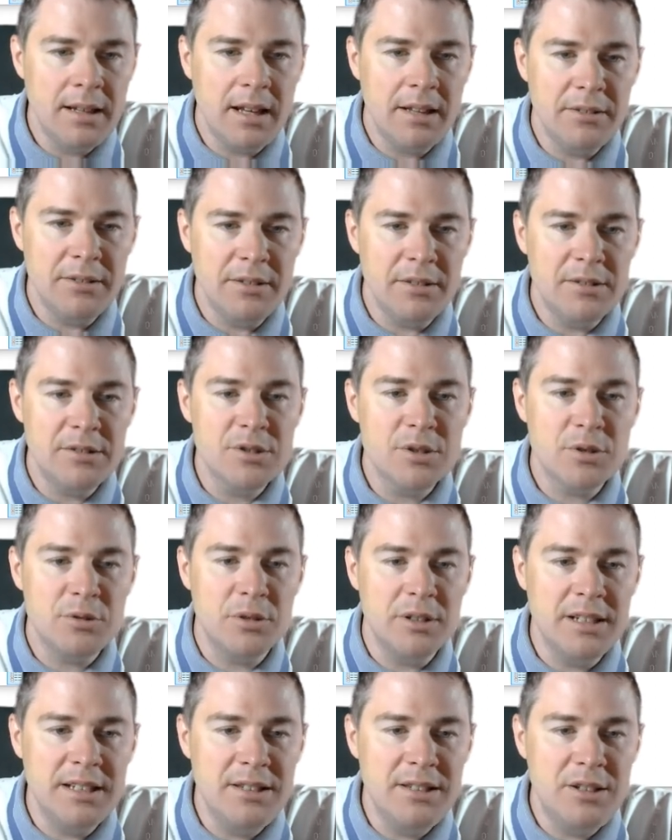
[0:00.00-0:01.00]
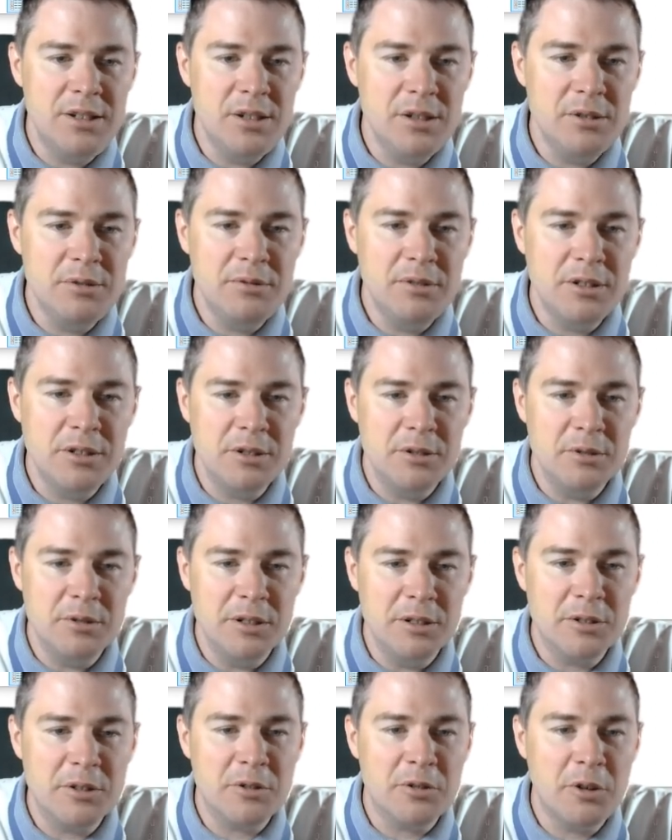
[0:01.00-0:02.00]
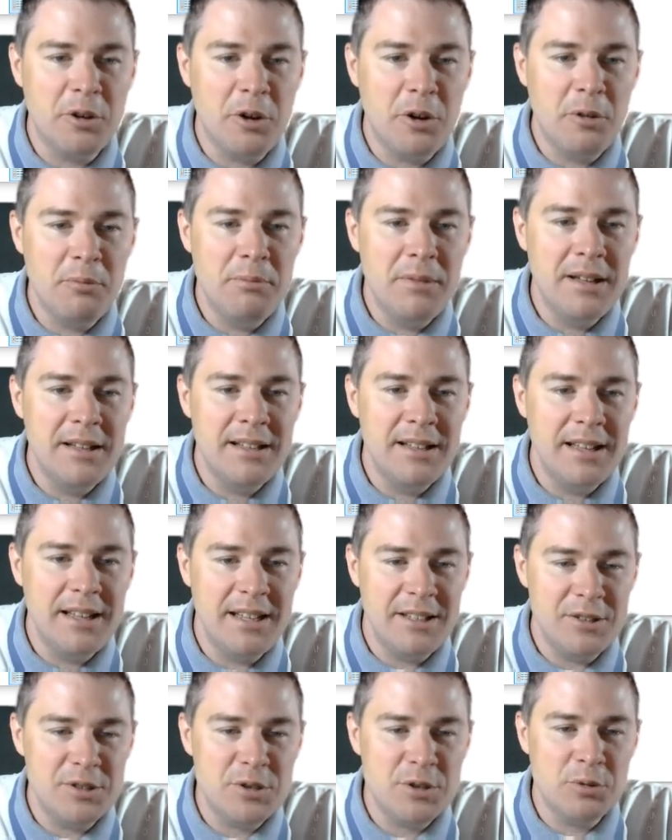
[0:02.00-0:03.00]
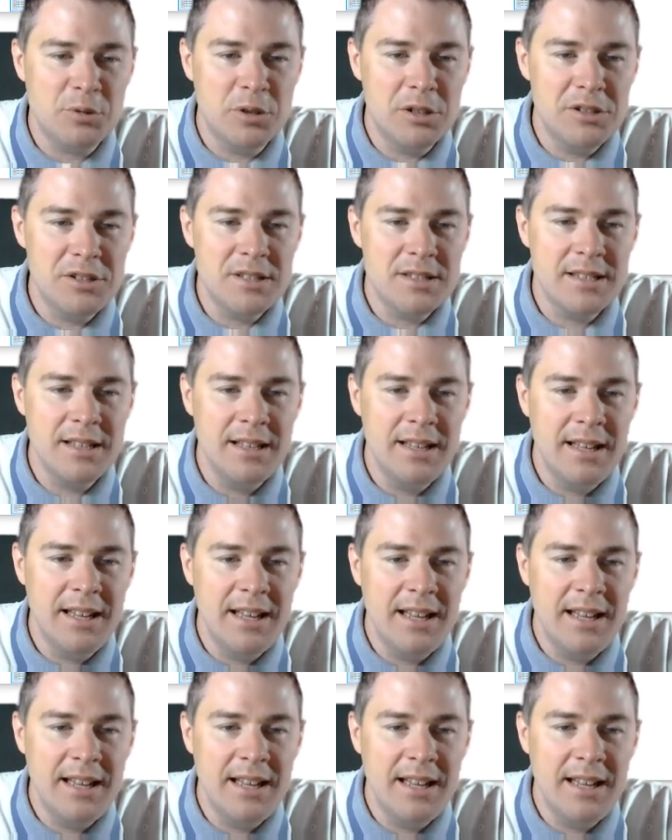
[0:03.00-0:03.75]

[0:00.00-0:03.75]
underscore Intune, Google Chrome, and source.